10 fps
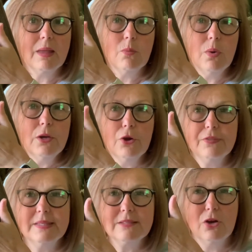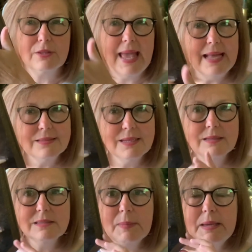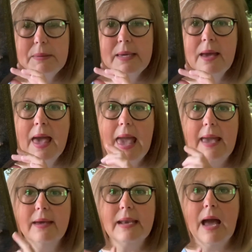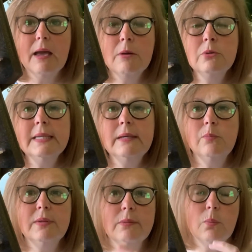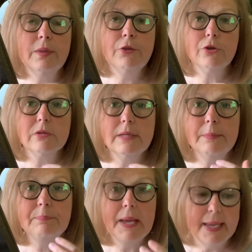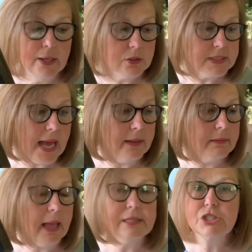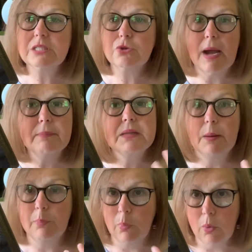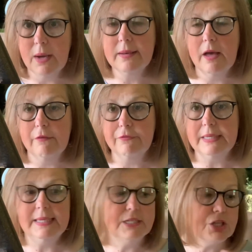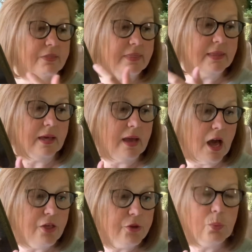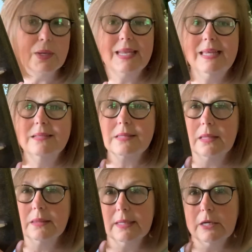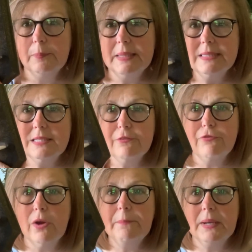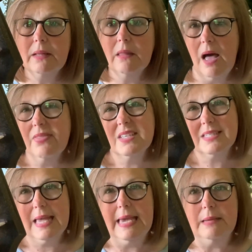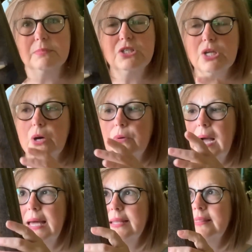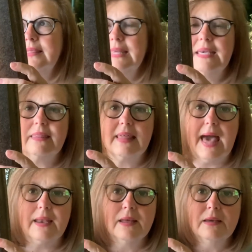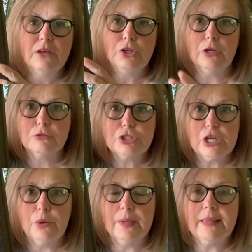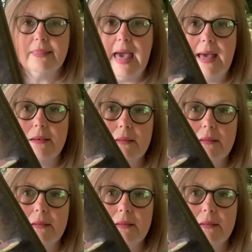what are these called? Cattails maybe? And I only, when they're in pairs, I just grabbed up one of each. The other one is a little bit different, but a lot the same. So I didn't think that, you know, showing that